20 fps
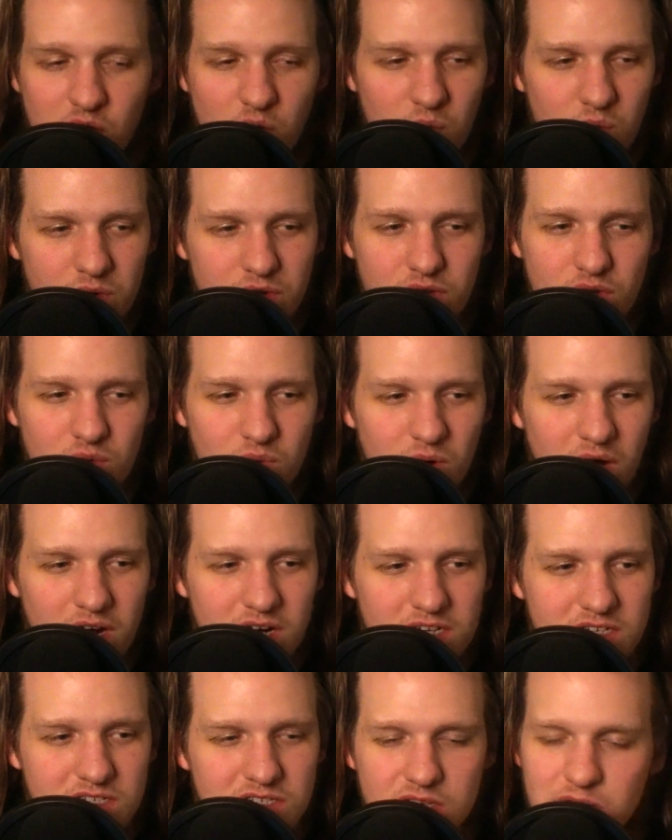When you're
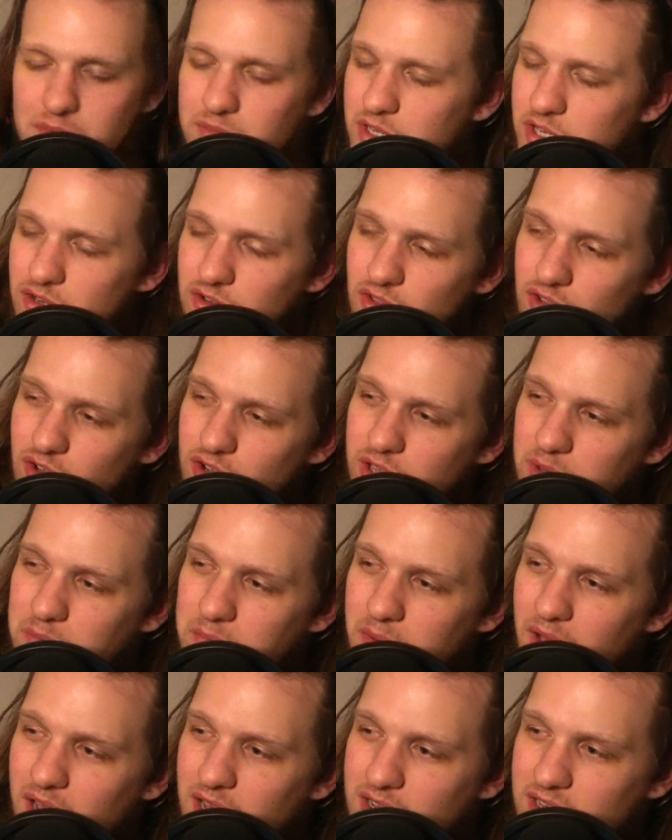writing something, you're looking
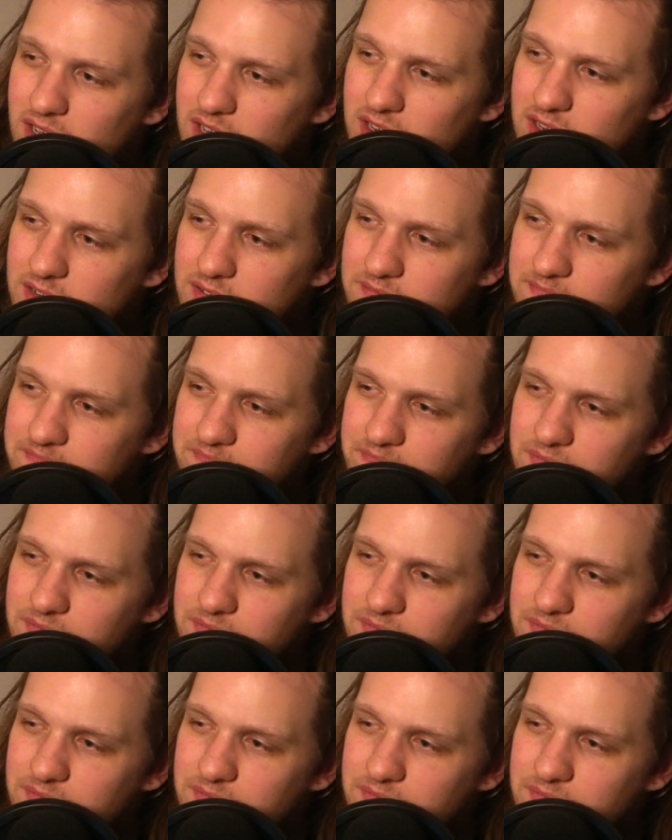back at it,